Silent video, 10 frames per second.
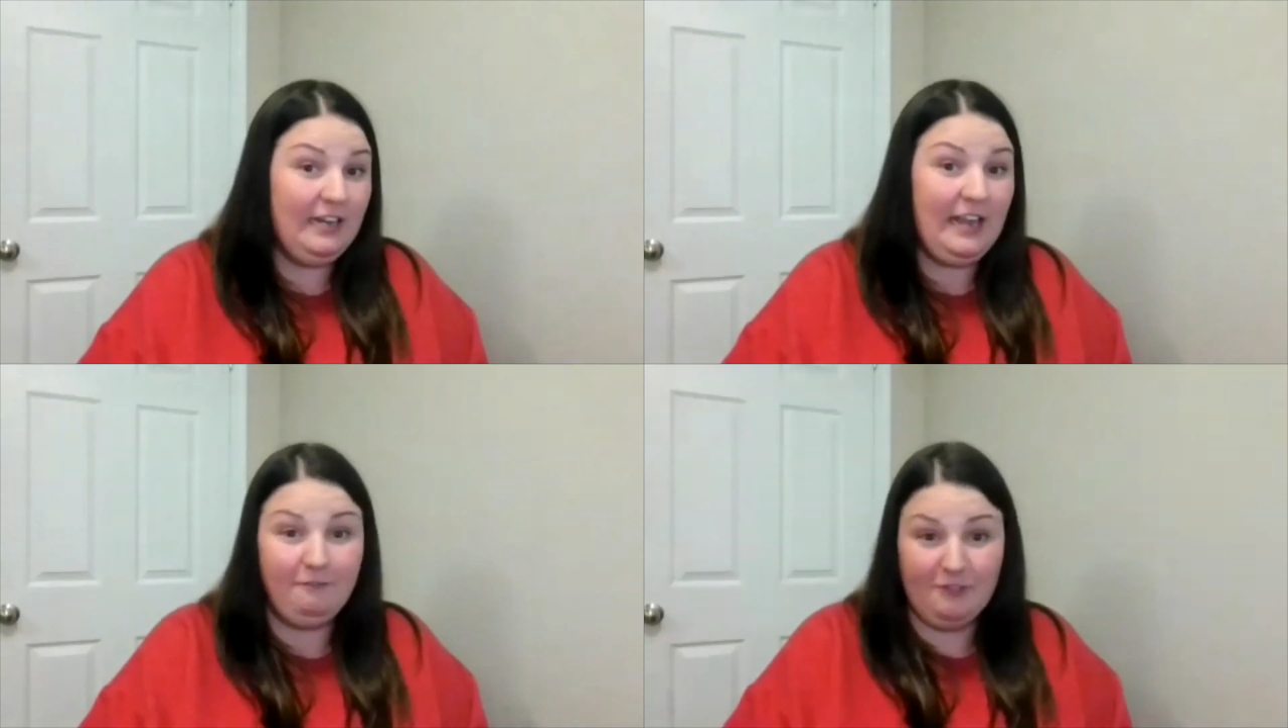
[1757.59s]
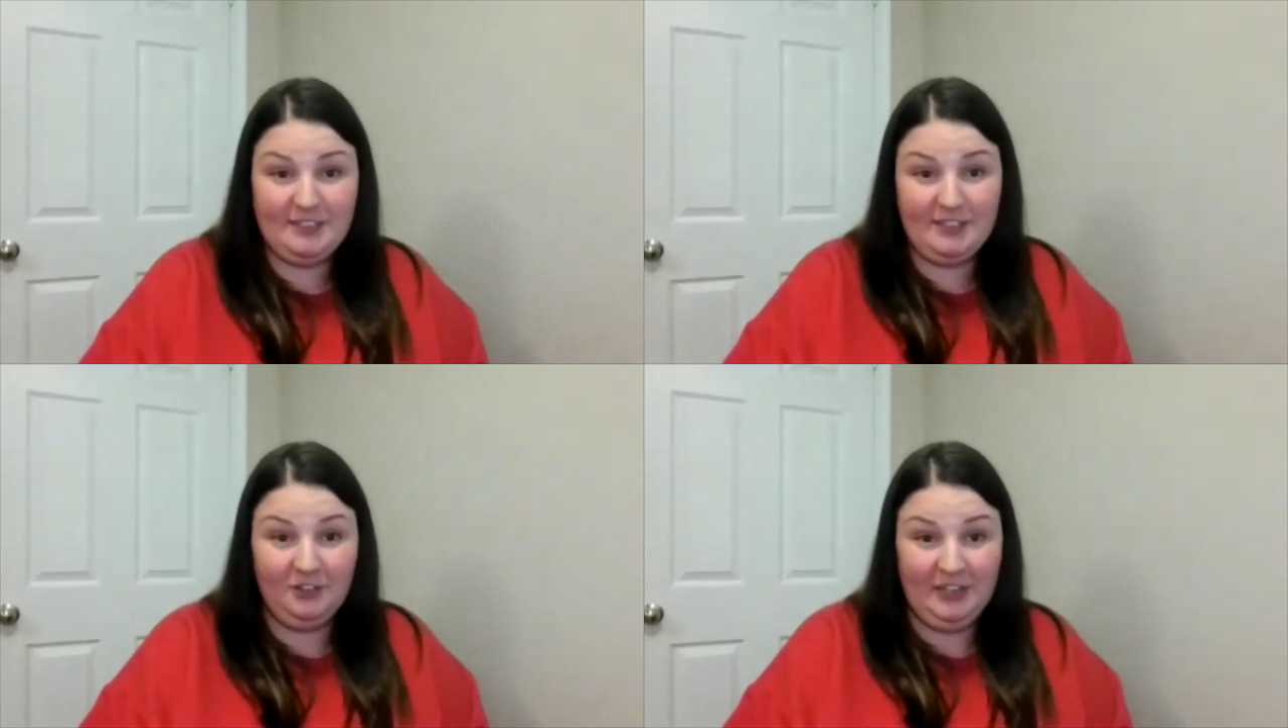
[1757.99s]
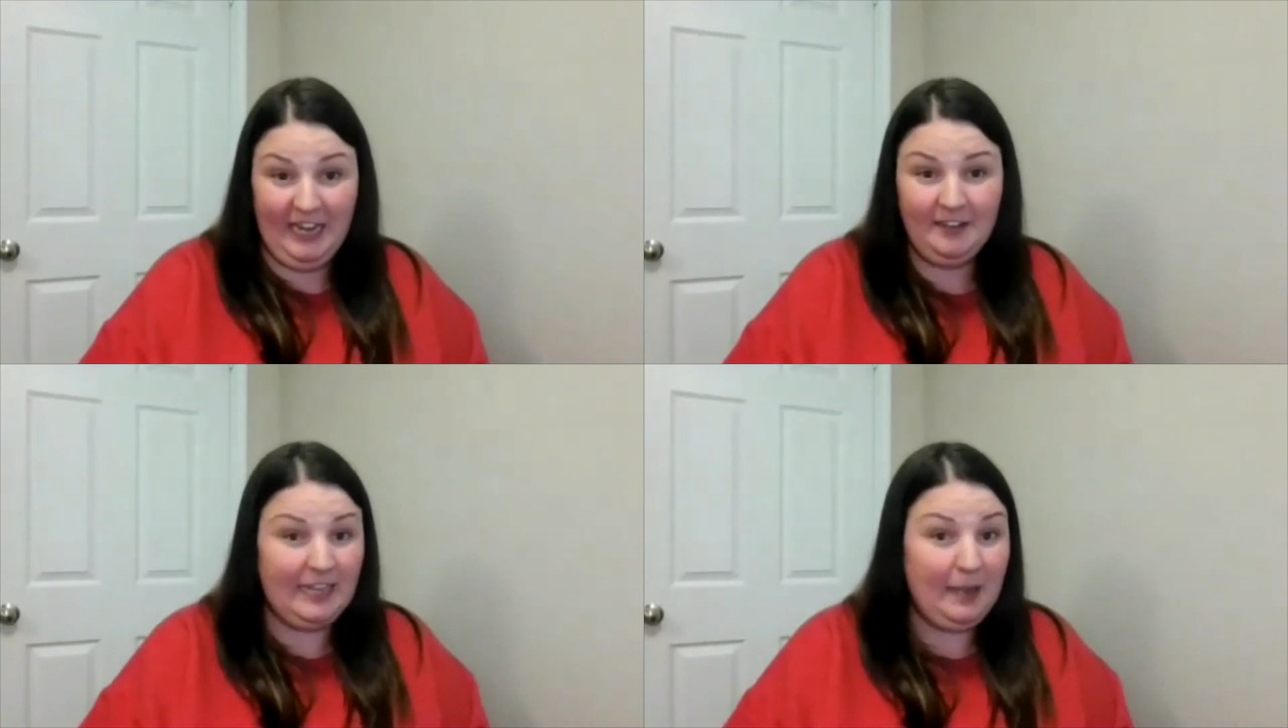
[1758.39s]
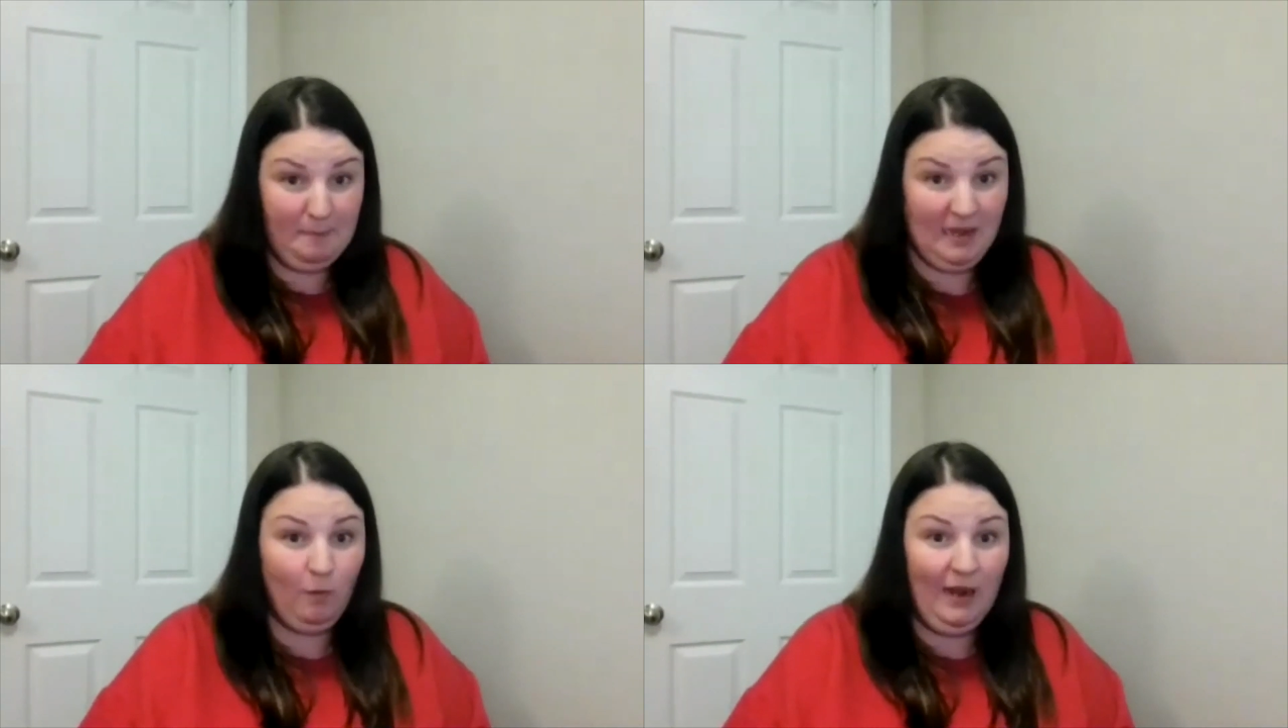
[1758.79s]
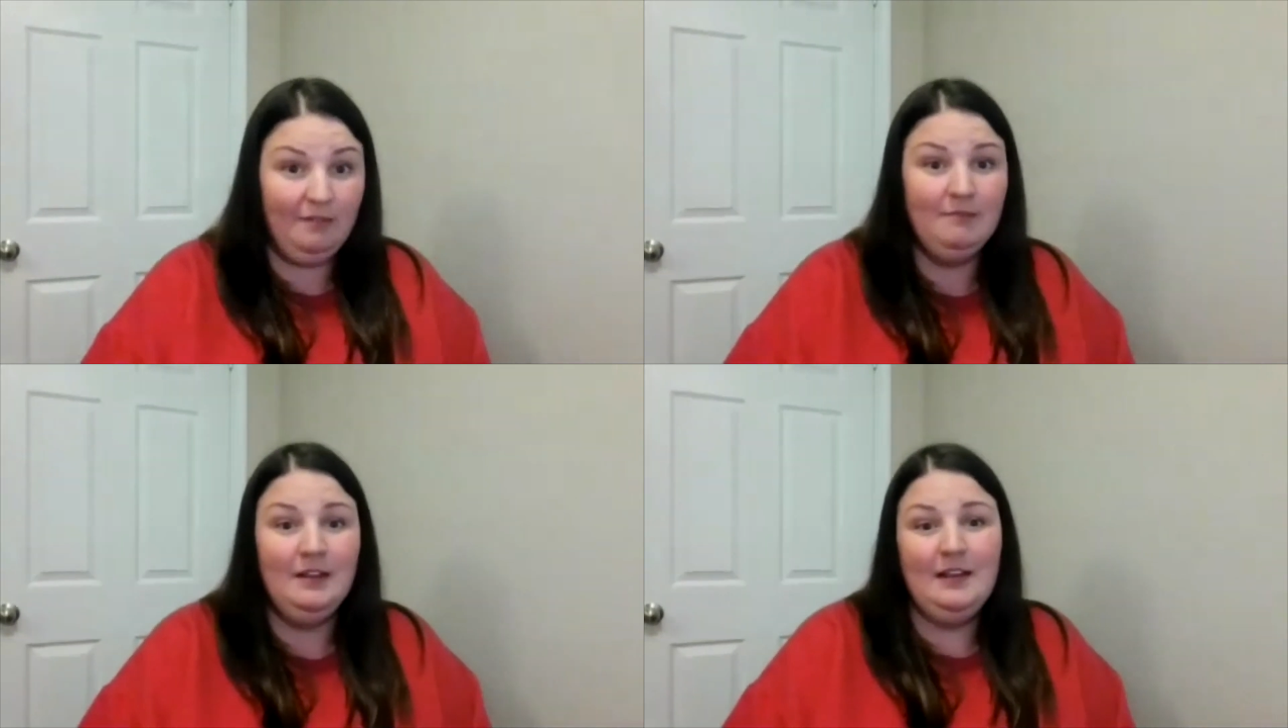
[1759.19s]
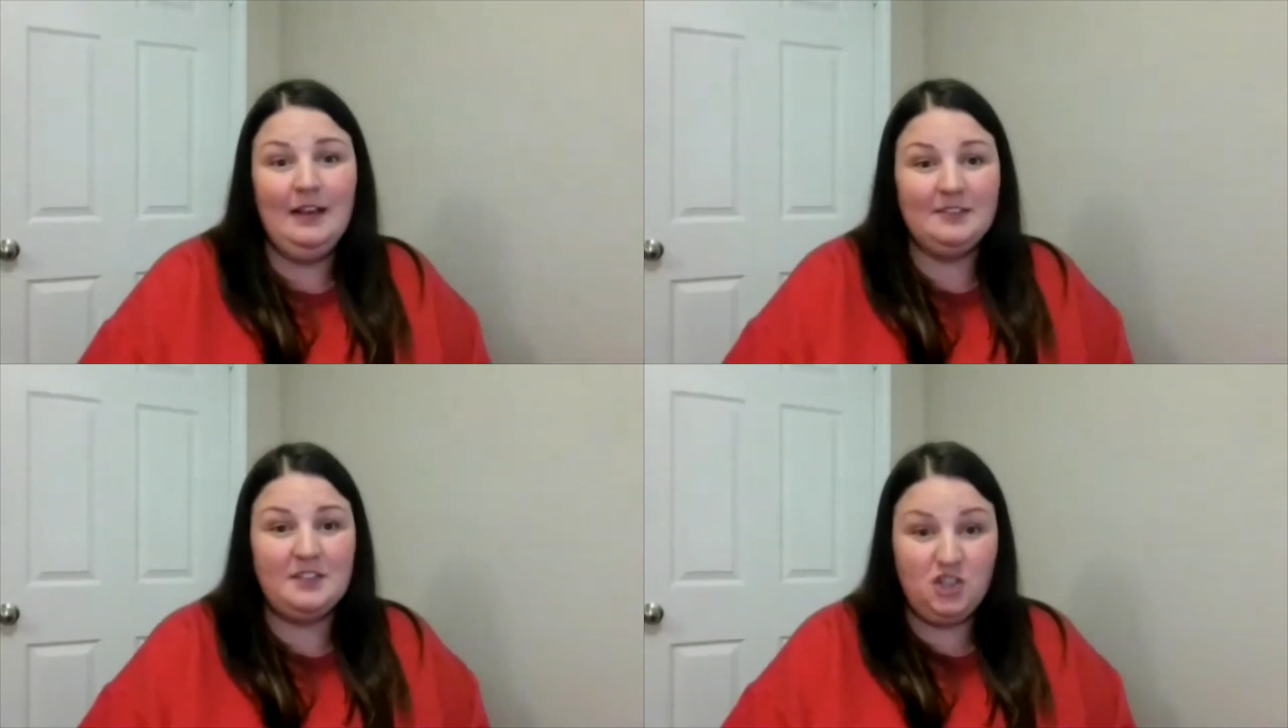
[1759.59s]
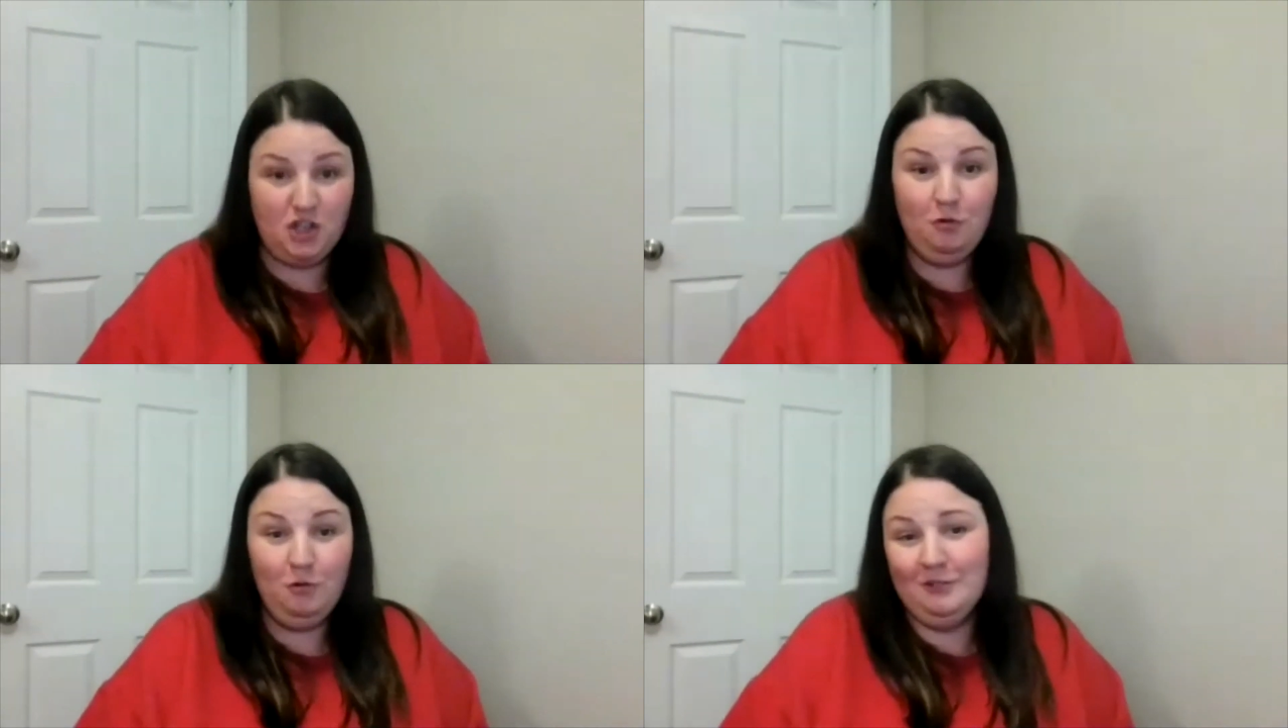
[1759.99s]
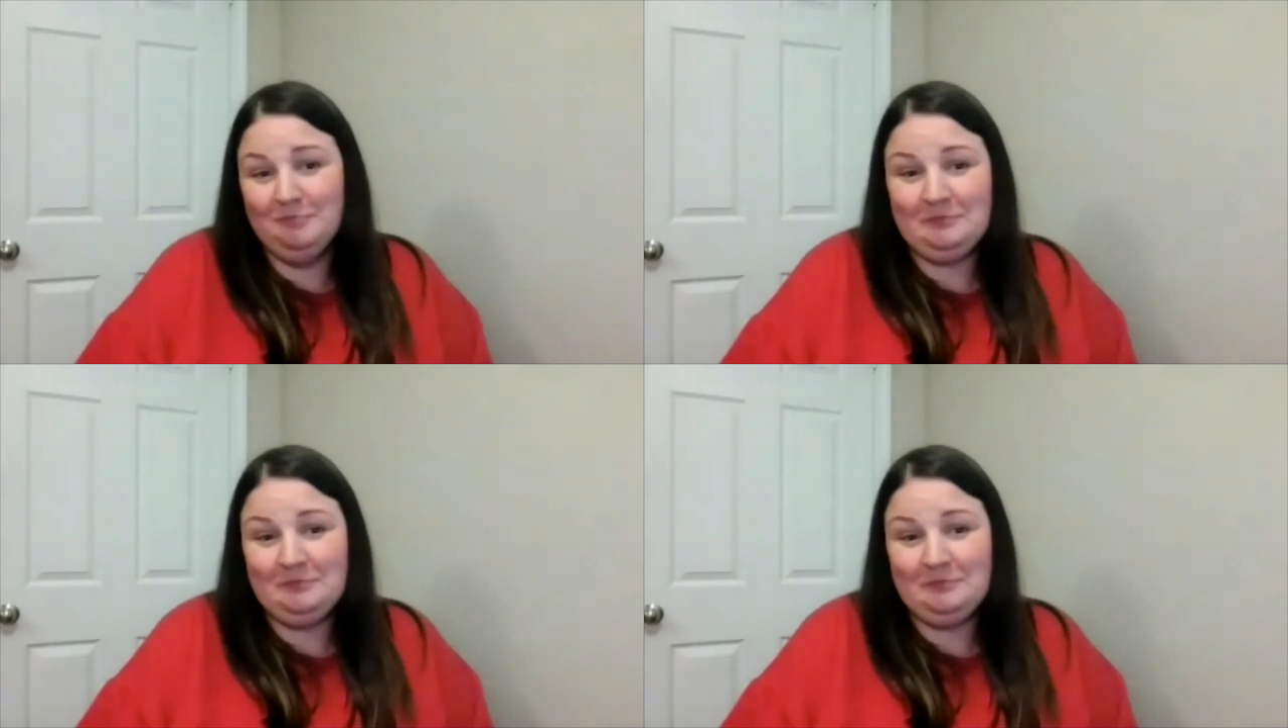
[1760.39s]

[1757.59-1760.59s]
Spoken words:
every single night, like a big one, as a chew.